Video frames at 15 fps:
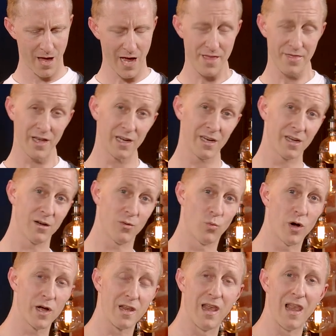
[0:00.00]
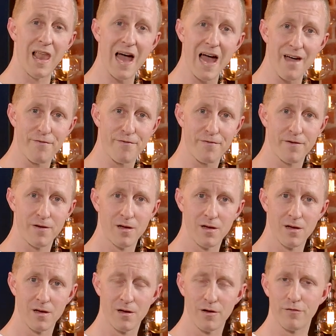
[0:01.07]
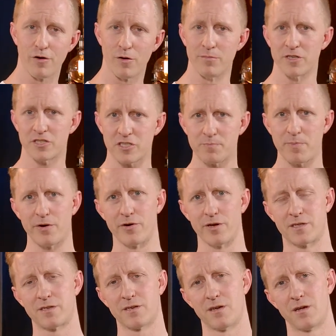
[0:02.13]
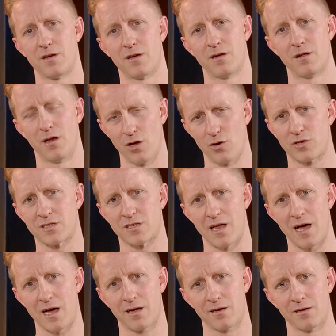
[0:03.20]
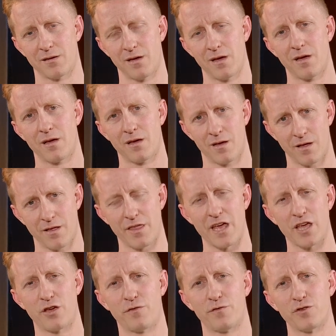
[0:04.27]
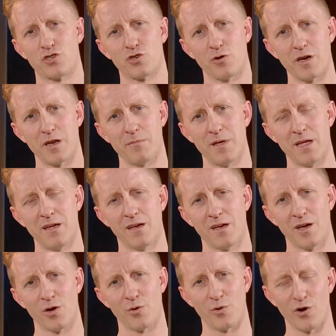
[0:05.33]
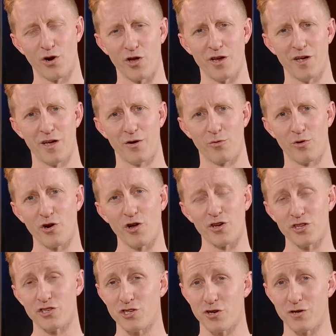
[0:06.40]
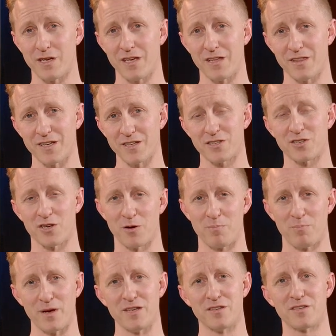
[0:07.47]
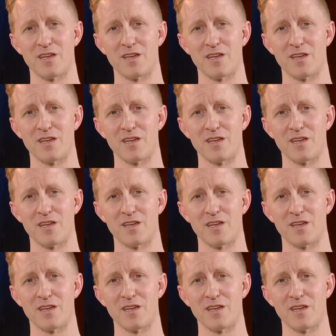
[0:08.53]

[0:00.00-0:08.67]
and then what life from the Spirit looks like. Thank you for joining me. We're on a journey in this, so please